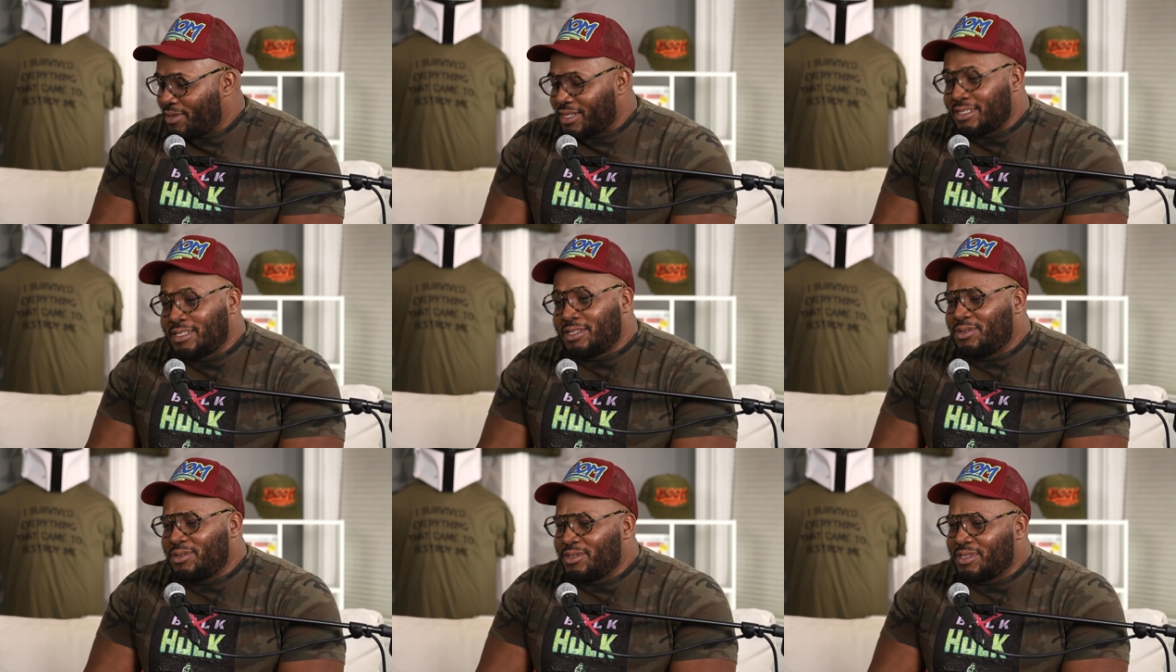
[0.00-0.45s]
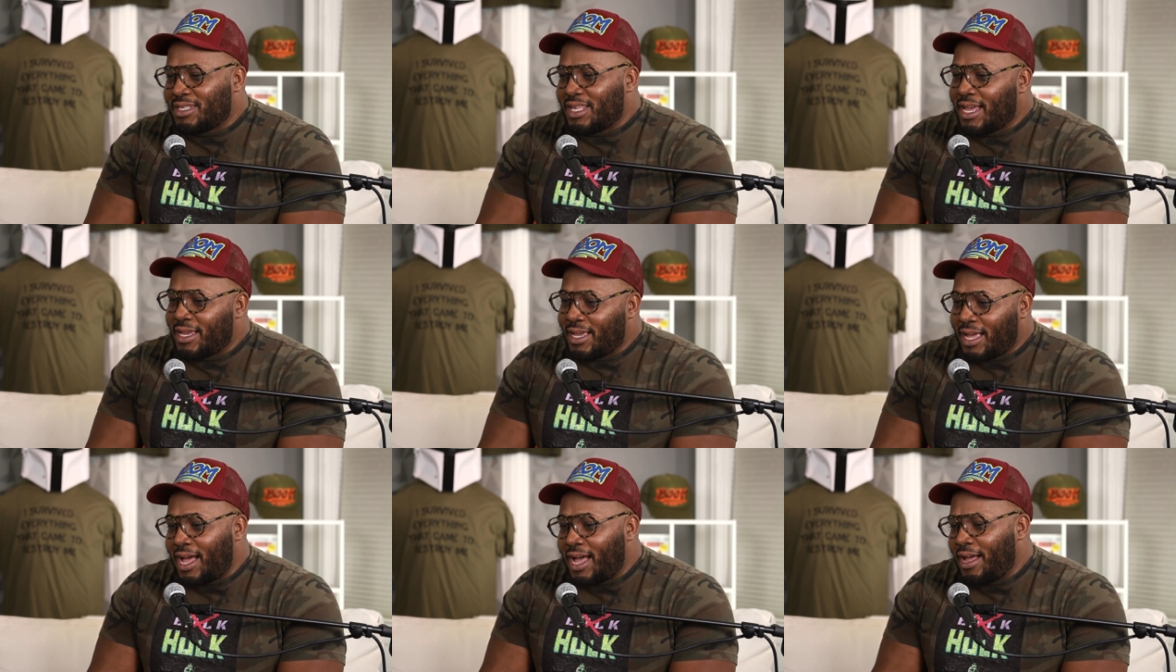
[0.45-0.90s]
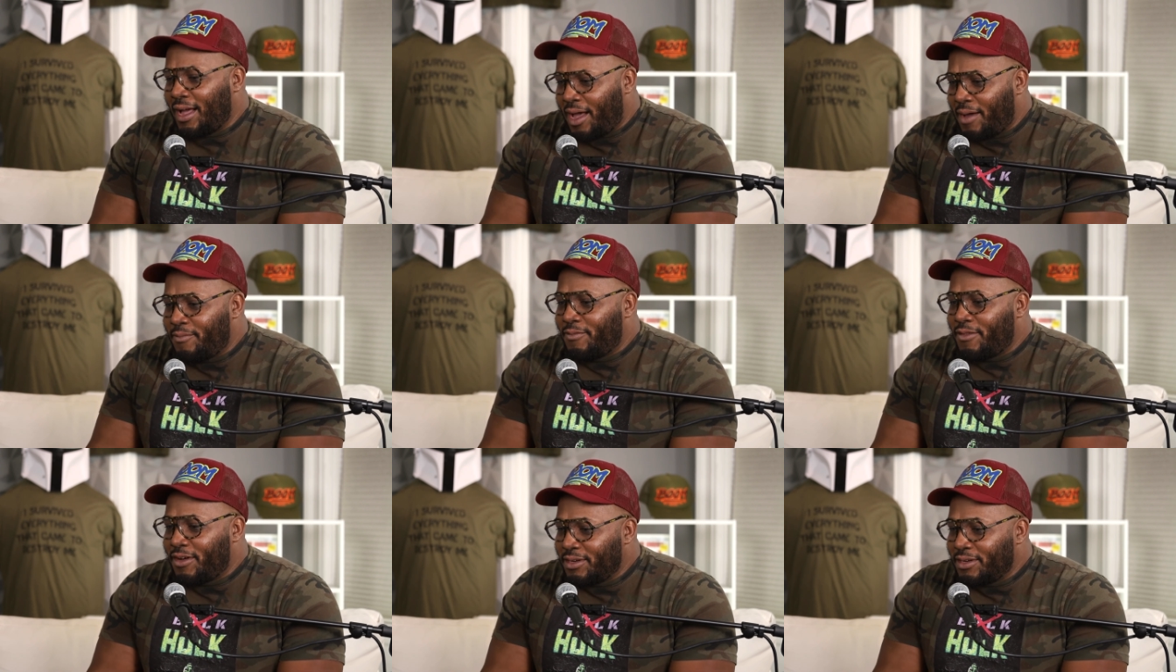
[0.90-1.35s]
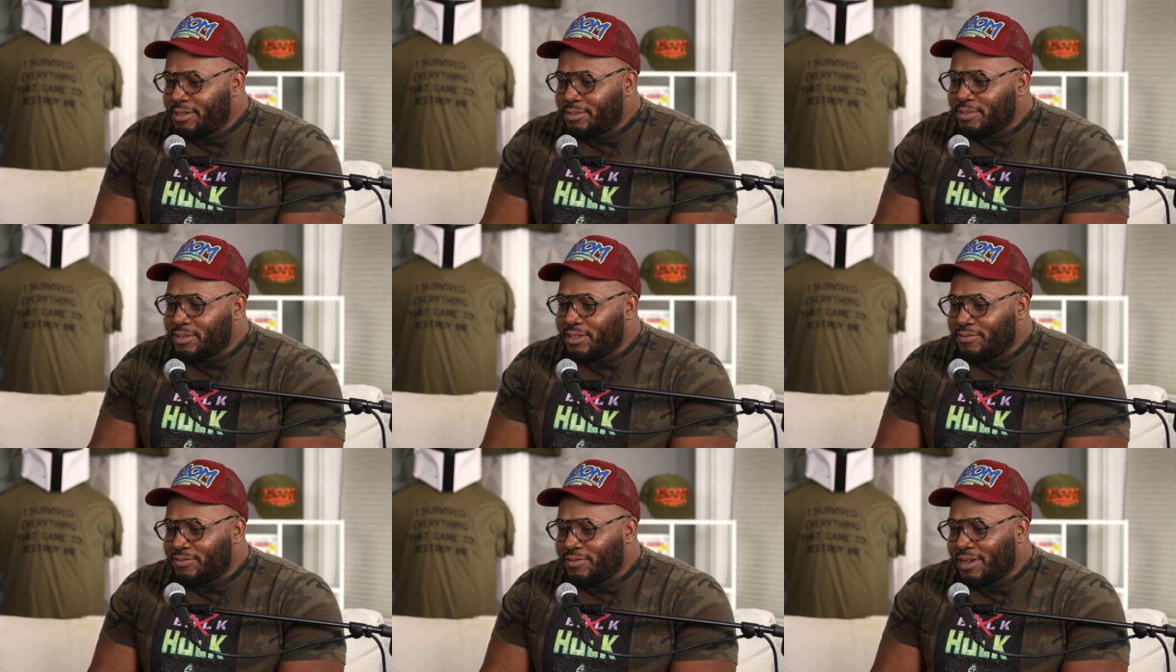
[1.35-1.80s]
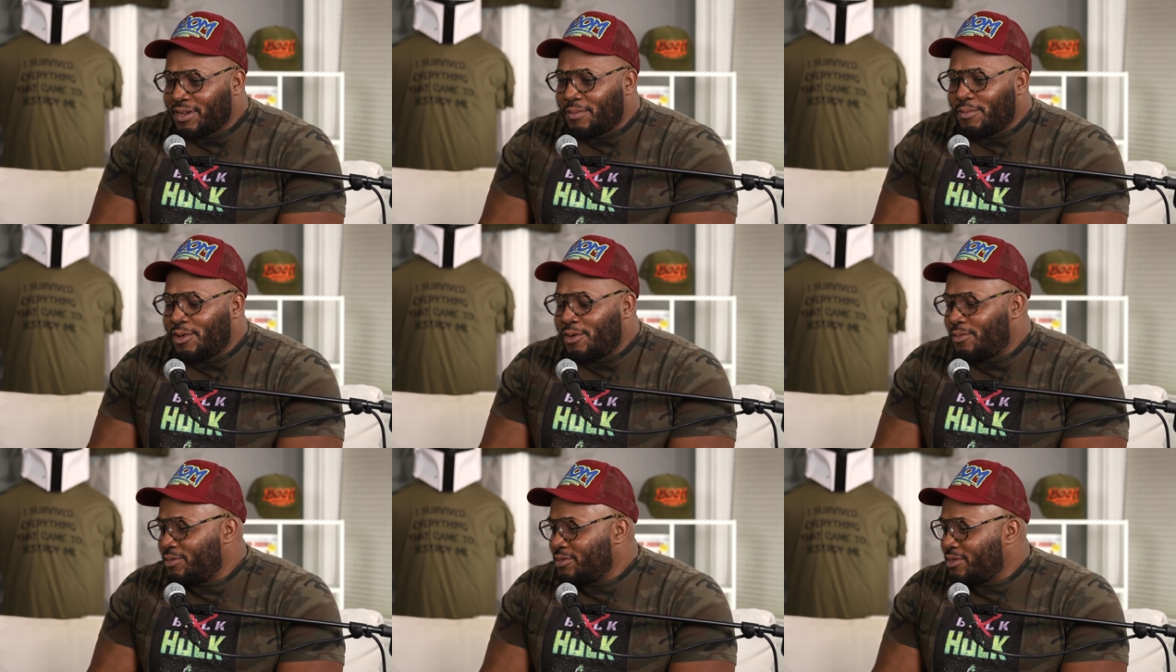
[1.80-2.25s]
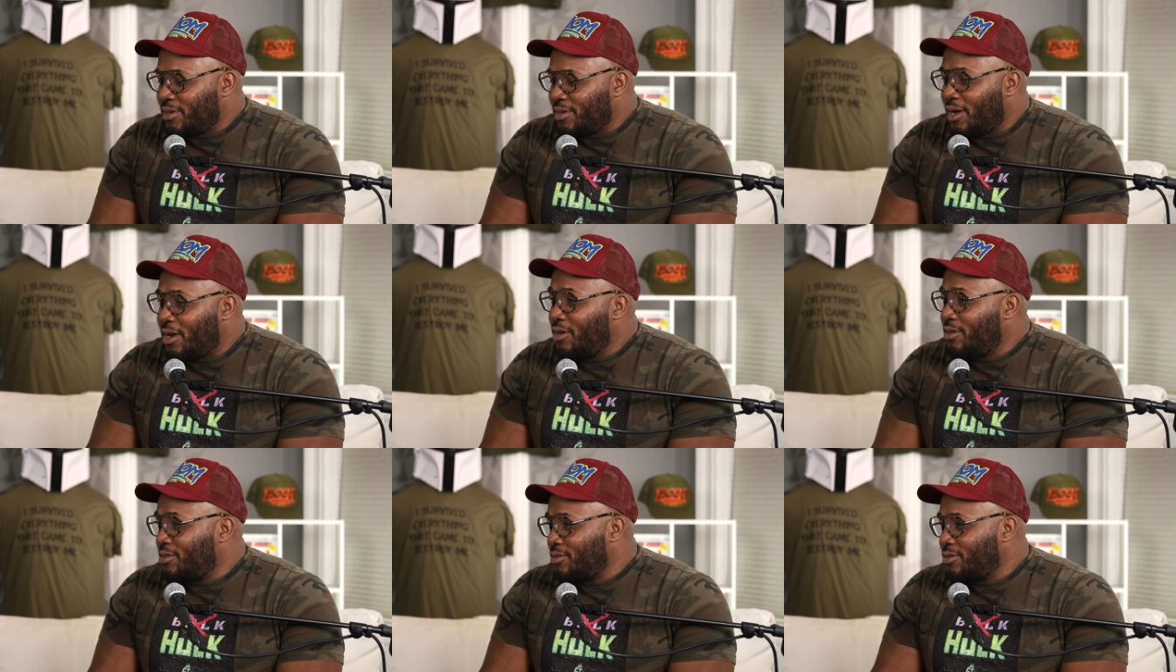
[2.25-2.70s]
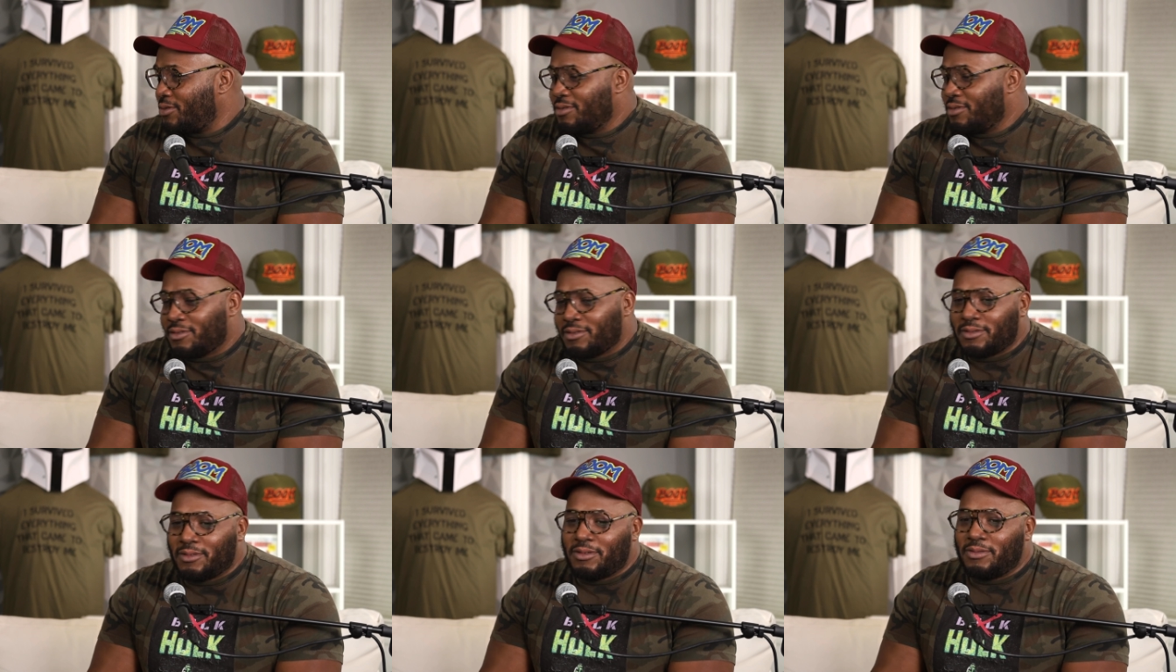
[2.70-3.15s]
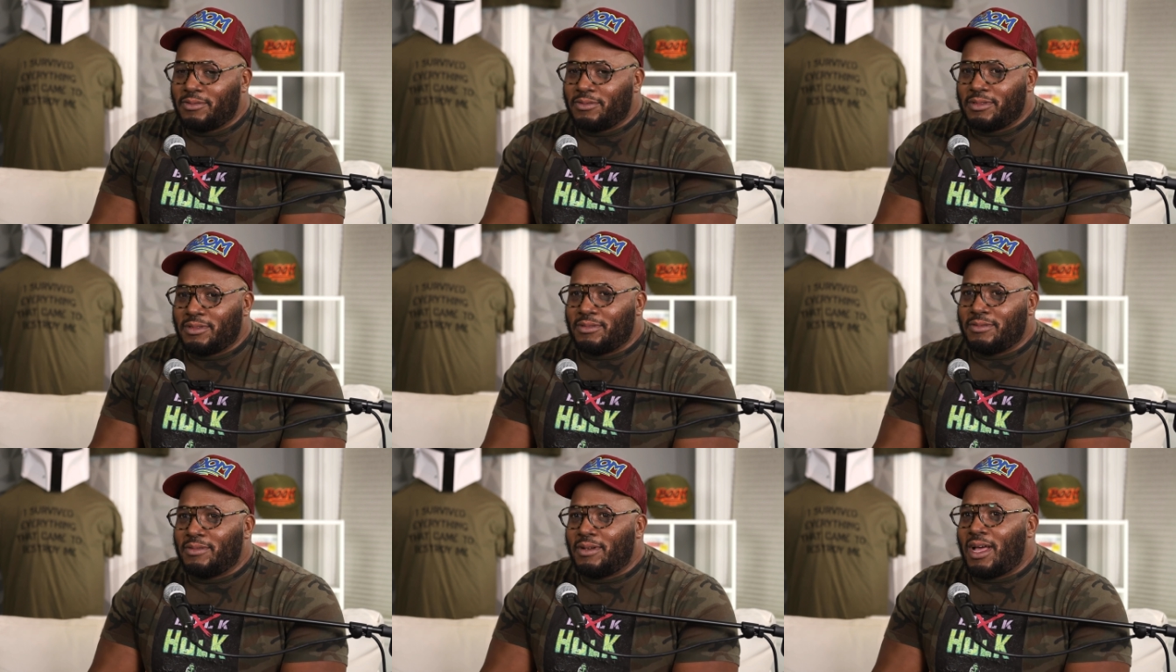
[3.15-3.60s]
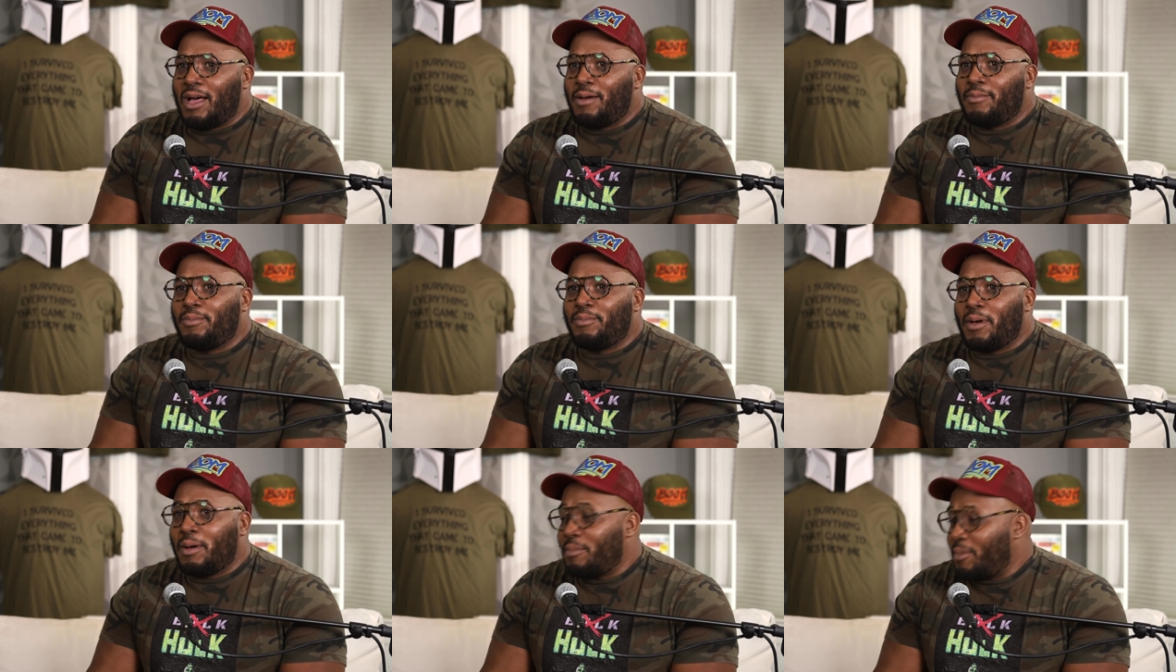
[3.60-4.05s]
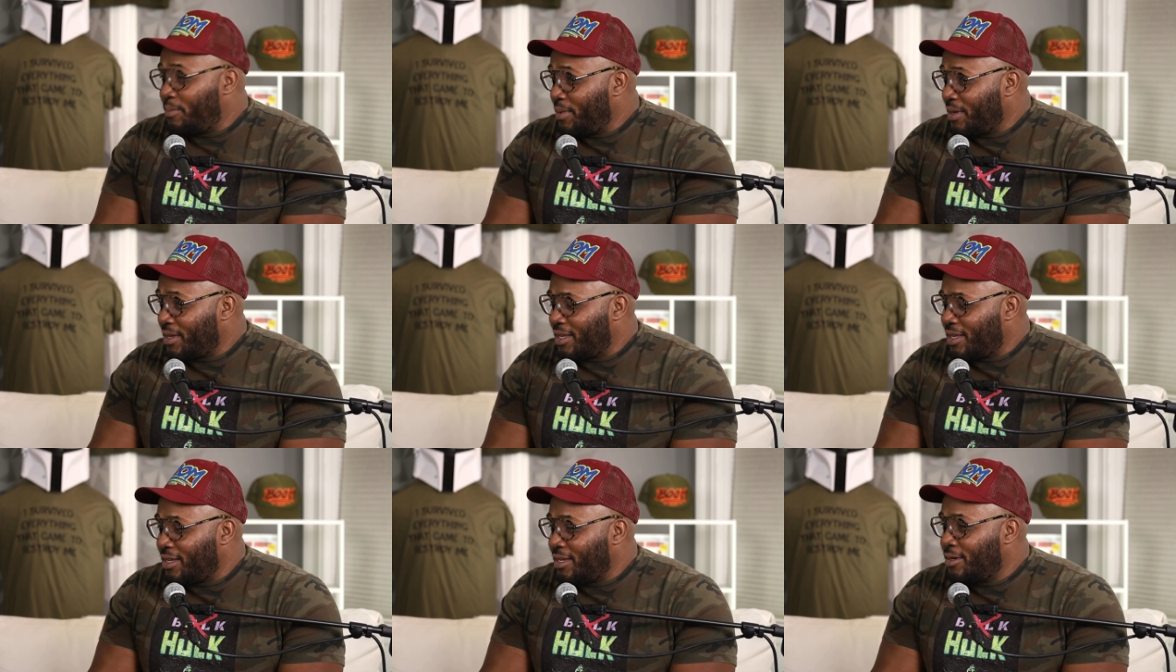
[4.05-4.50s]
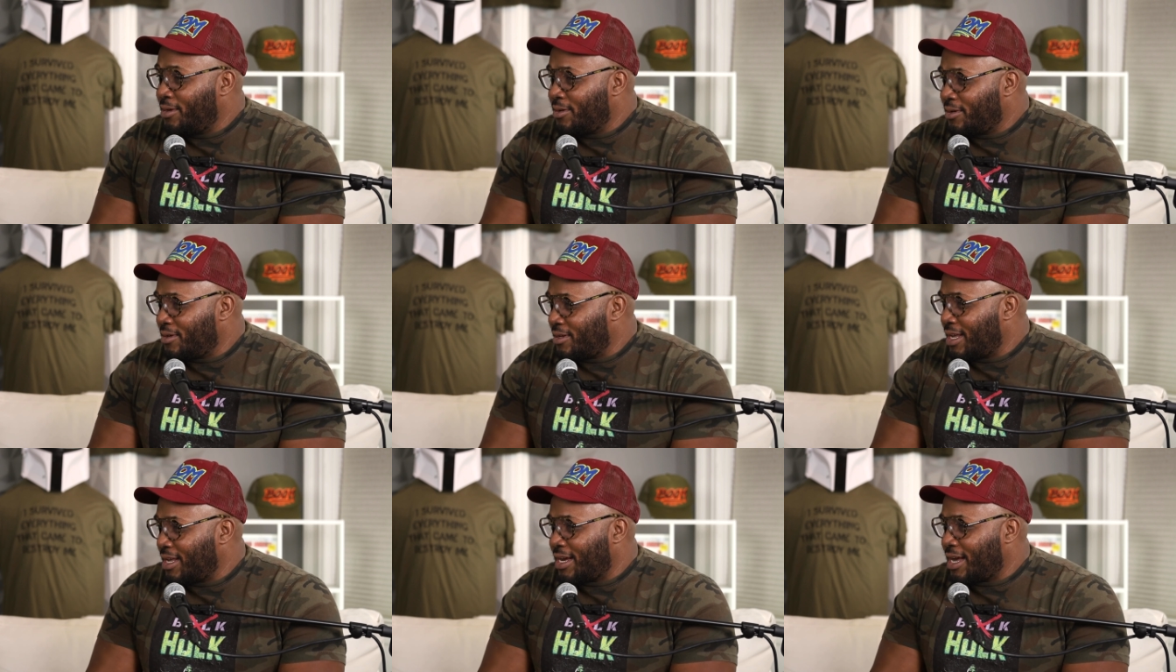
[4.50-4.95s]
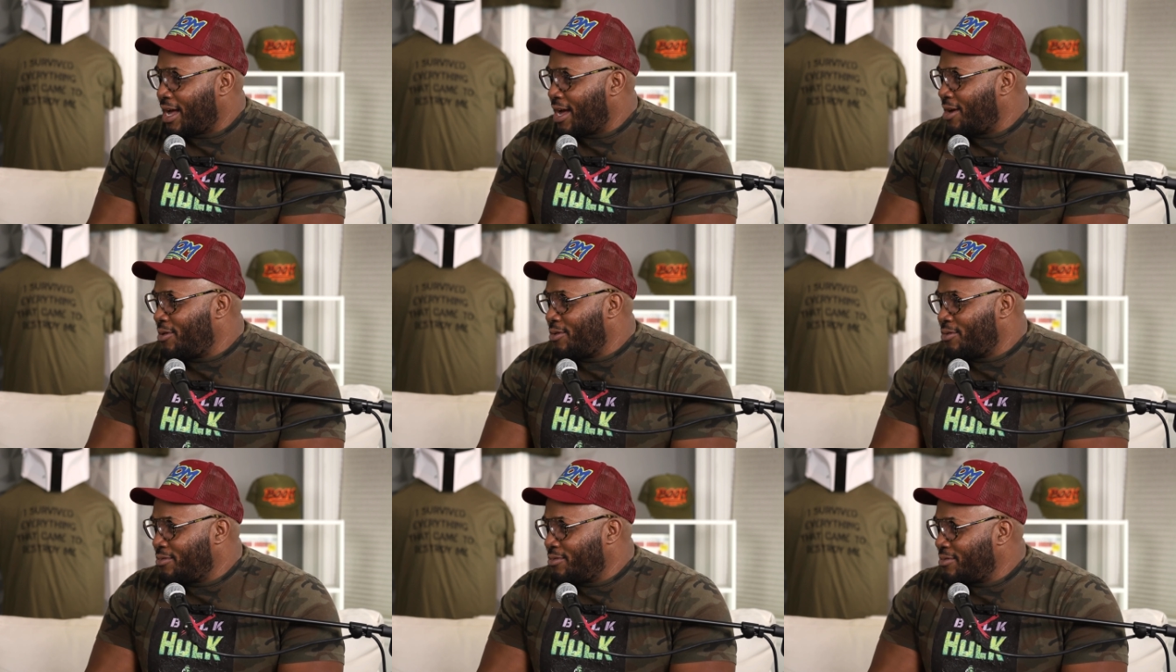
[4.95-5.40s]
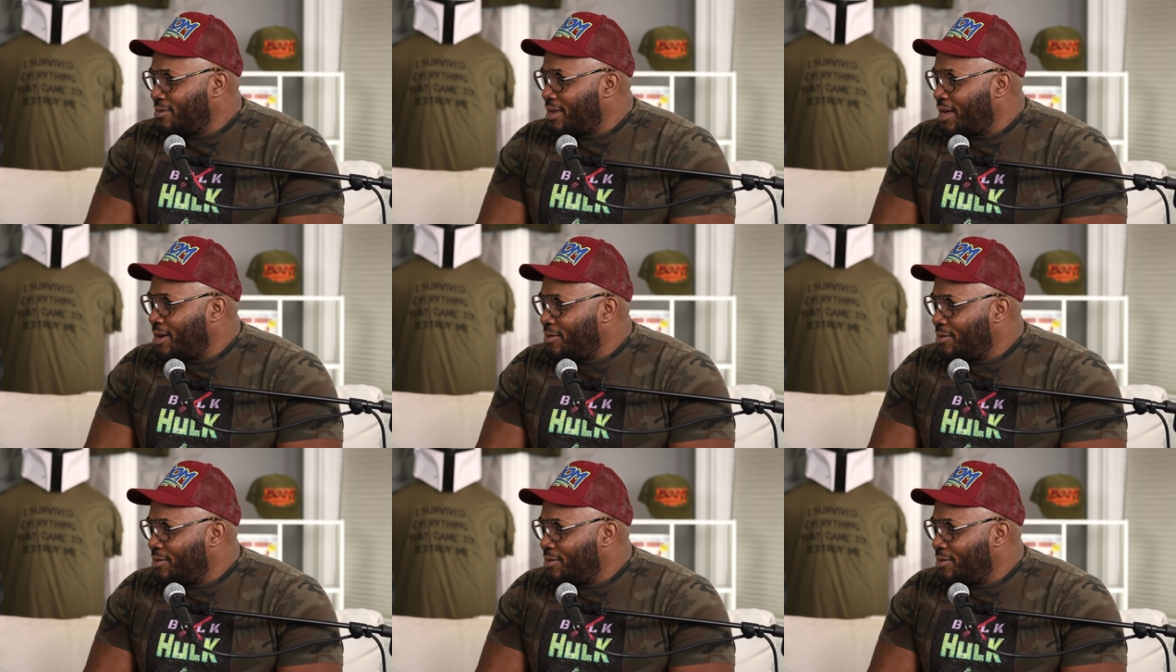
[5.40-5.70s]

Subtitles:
And so it's like I'm very specific. I'm almost also I'm a picky eater. Like I don't